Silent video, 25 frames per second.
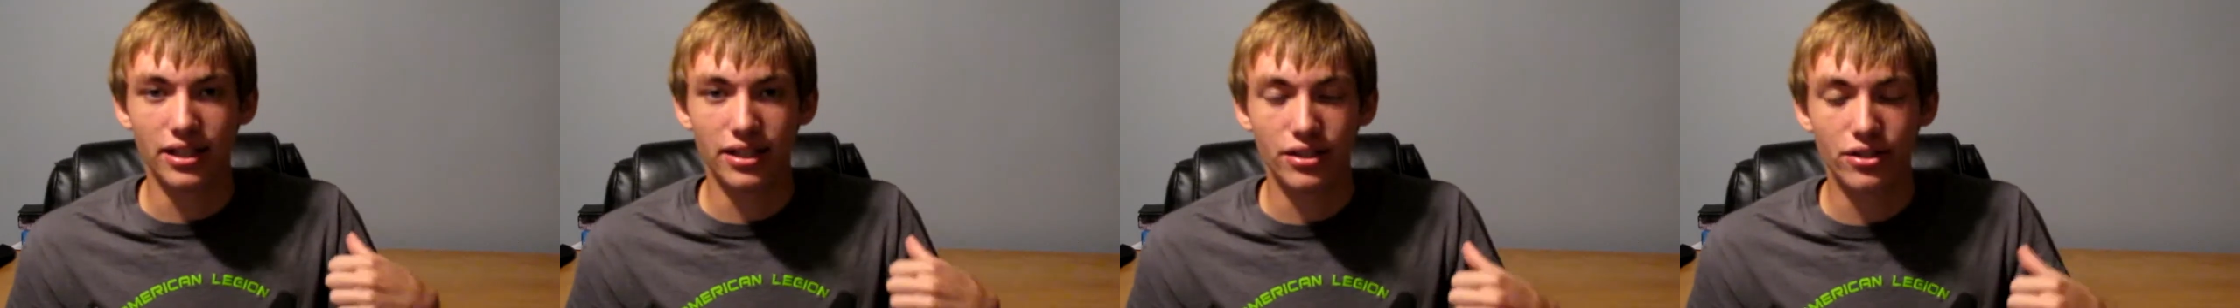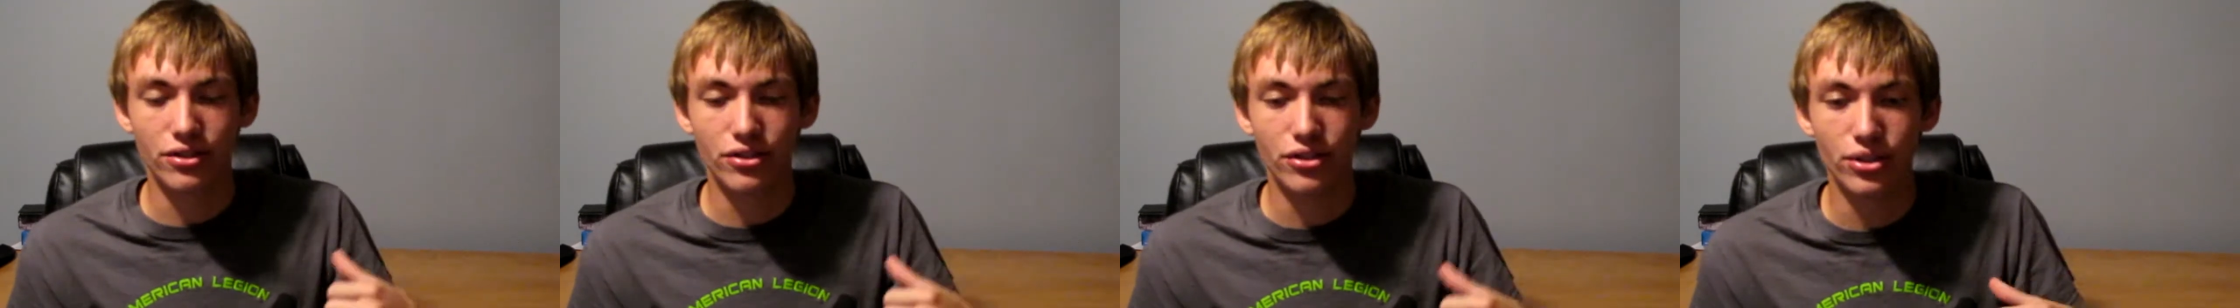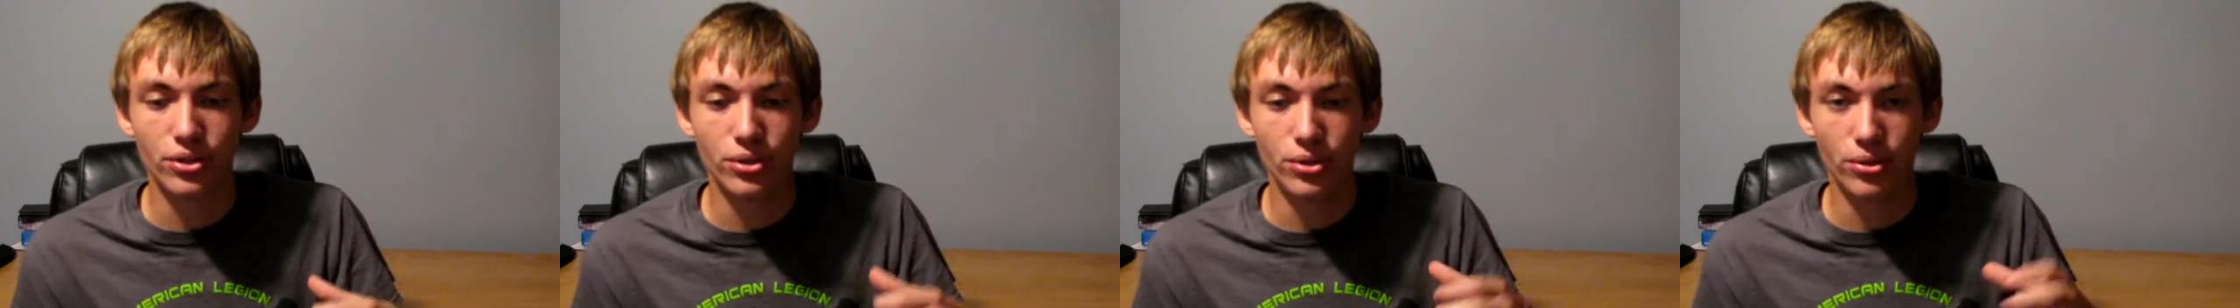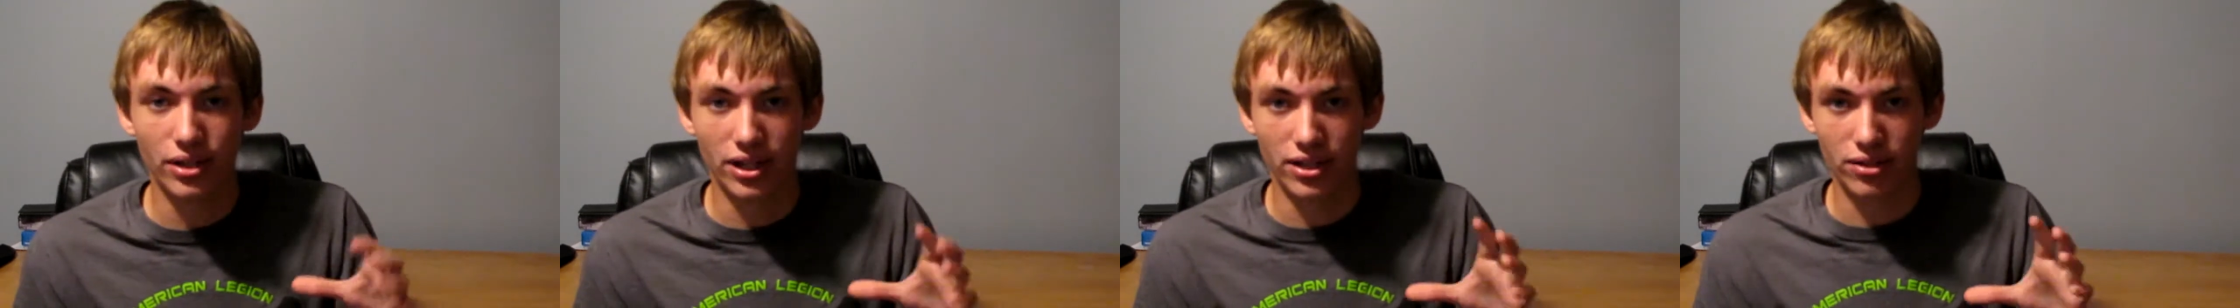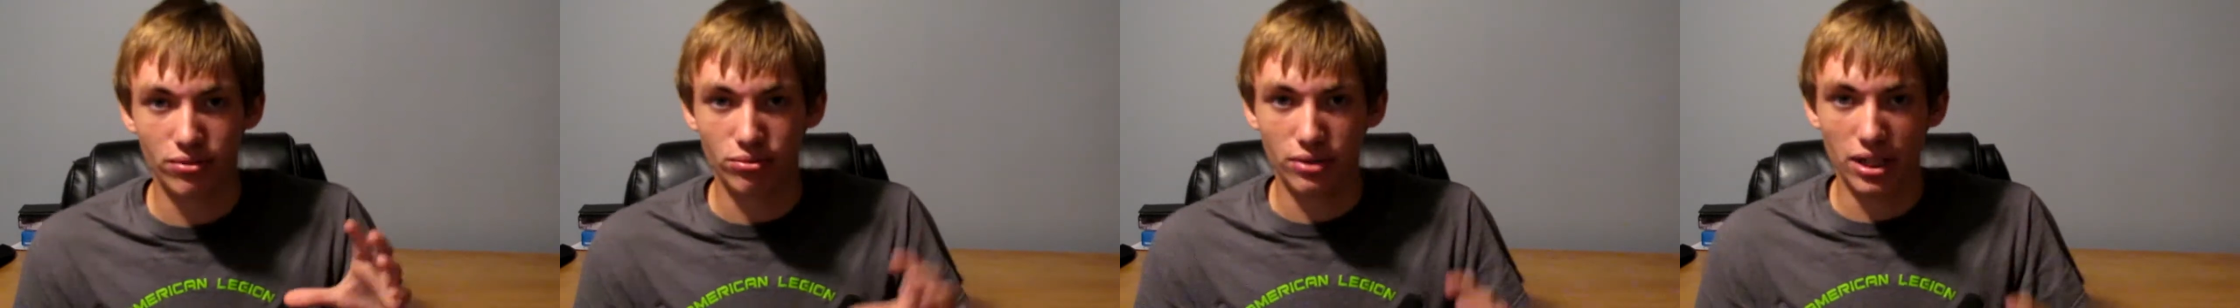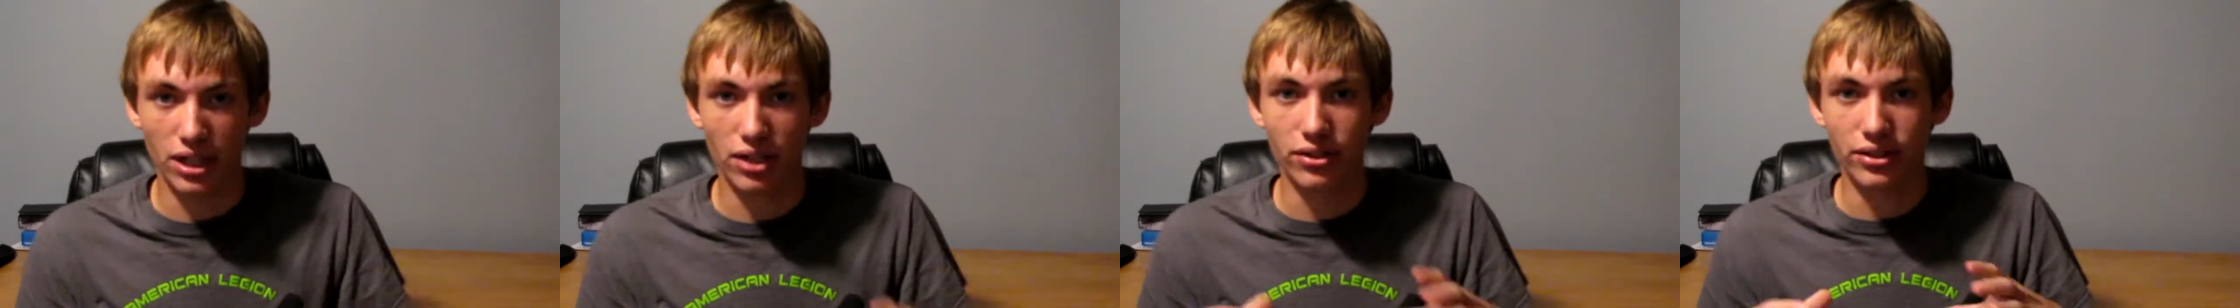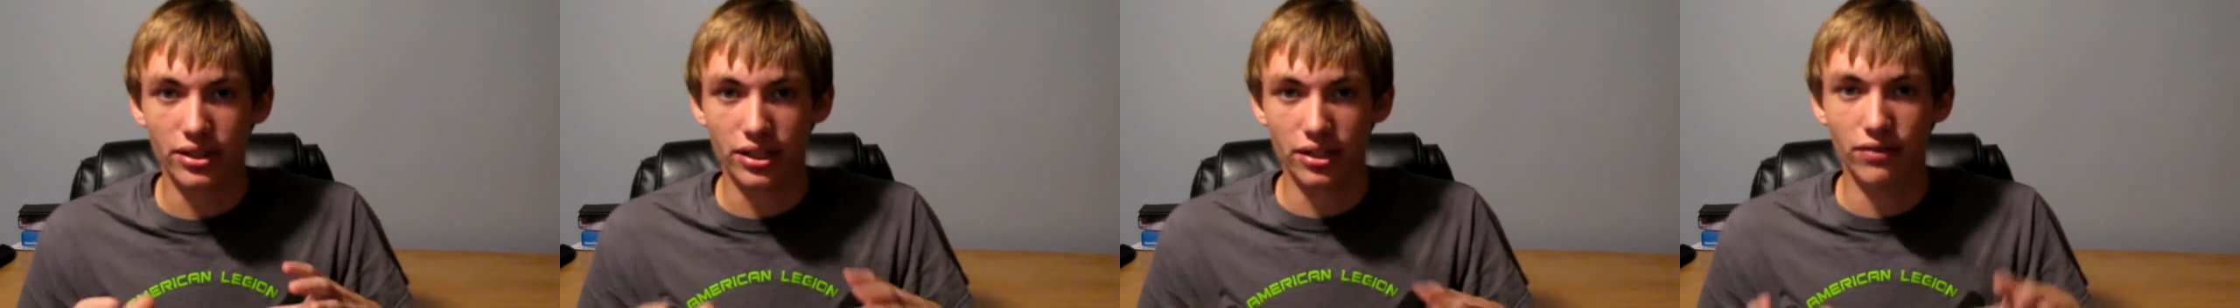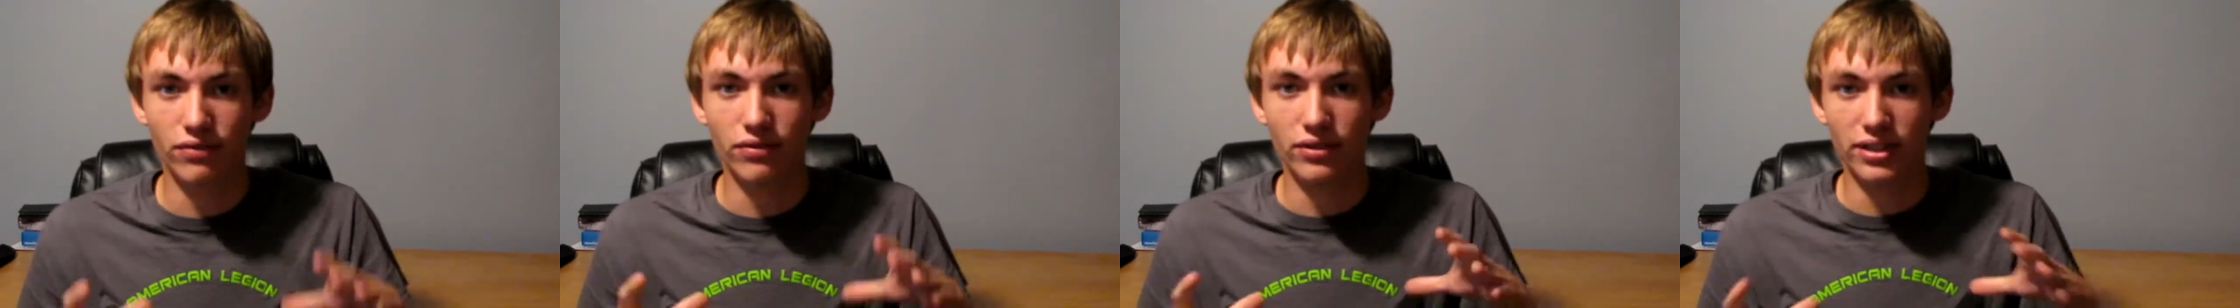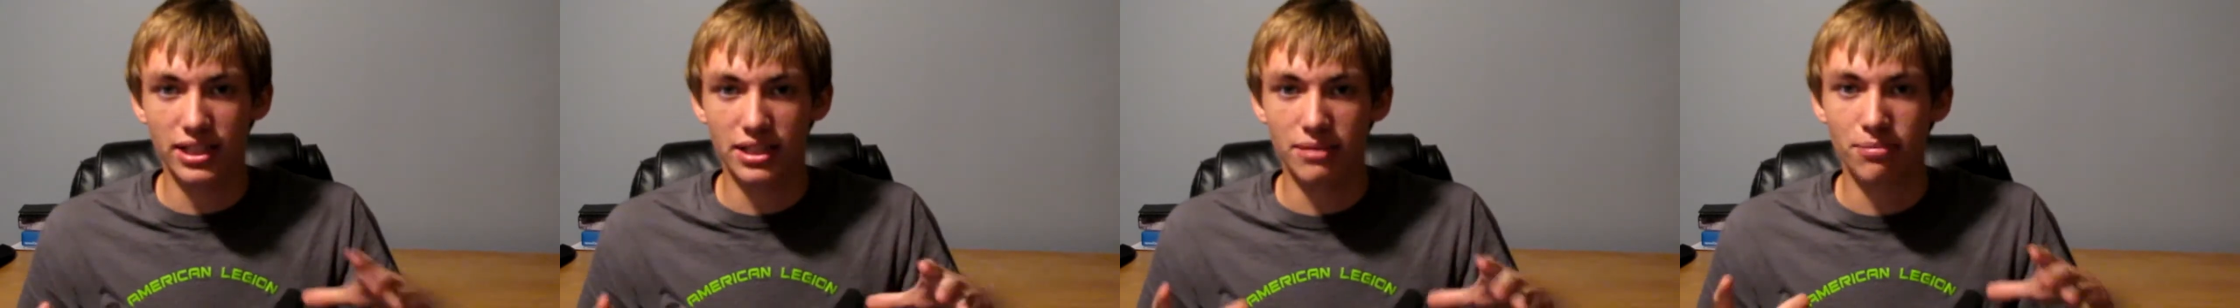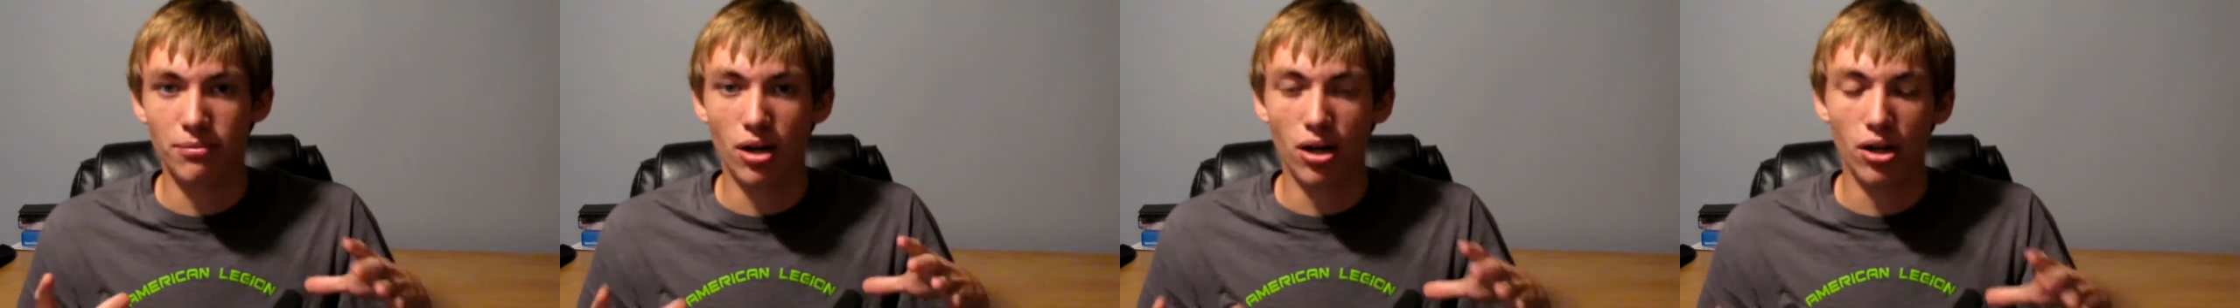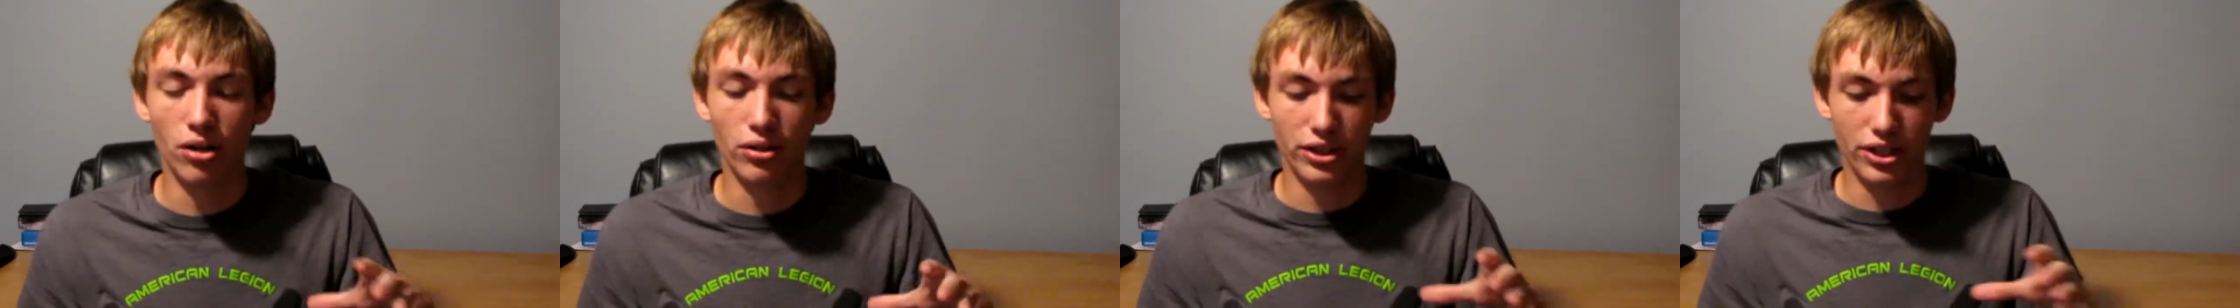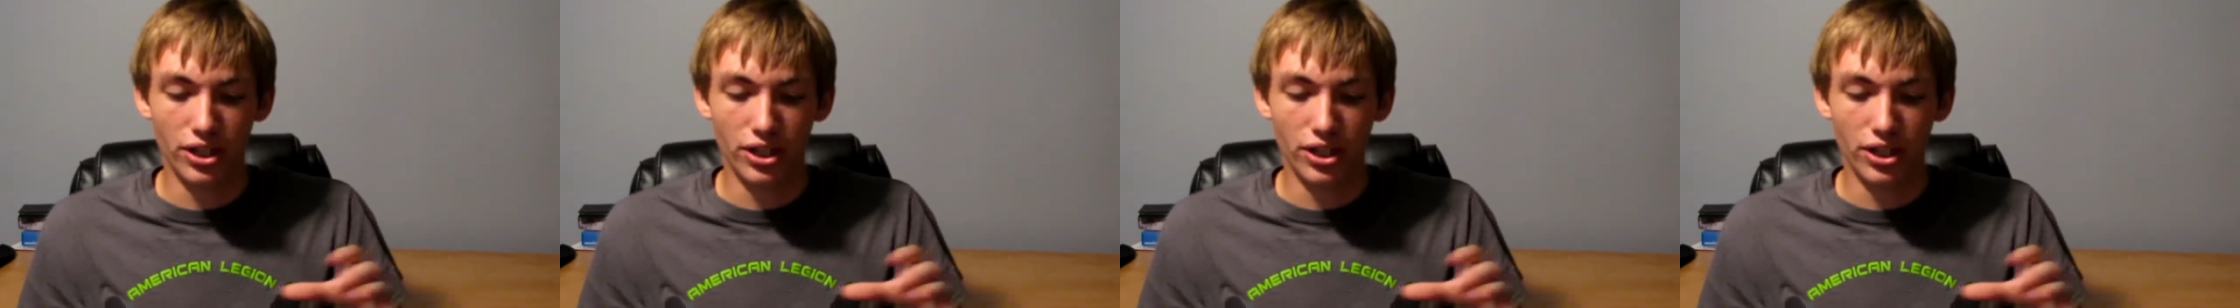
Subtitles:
into that's relatively small.